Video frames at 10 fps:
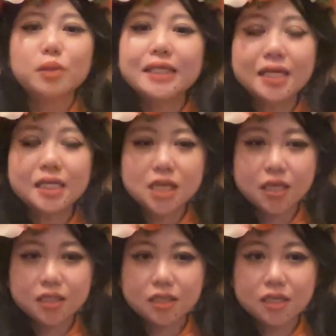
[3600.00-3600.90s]
reading each
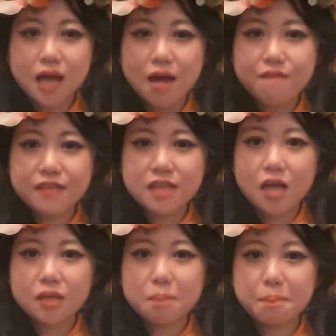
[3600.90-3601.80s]
other enough and
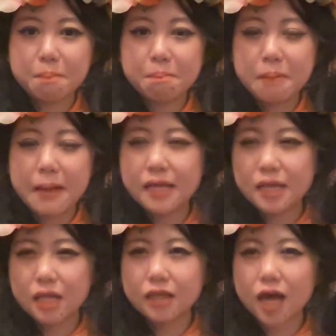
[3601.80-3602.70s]
not
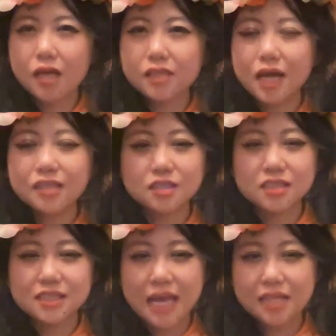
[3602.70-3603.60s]

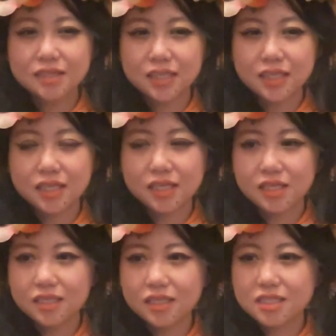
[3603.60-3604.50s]
understanding
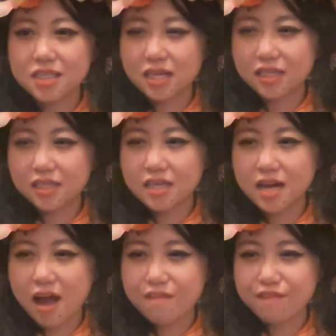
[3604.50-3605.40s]
each other
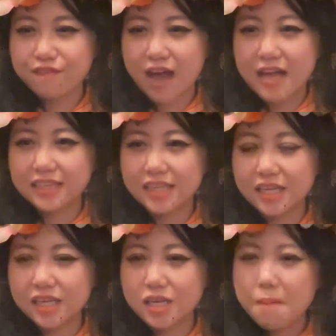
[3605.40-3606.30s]
enough. I
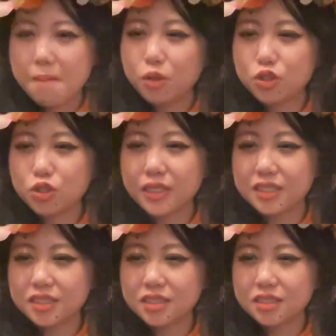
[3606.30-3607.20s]
think poetry
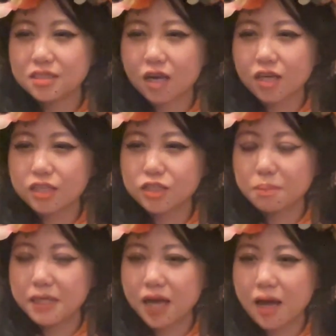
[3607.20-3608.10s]
is starting to
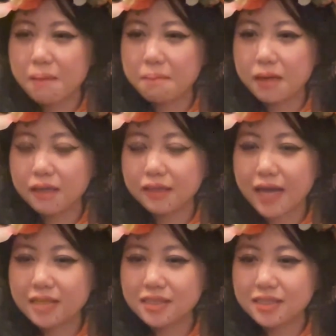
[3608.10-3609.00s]
become
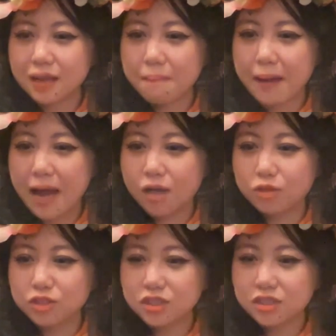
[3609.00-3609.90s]
less
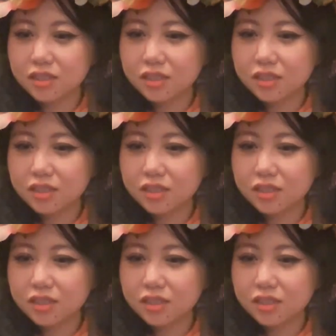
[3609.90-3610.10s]
about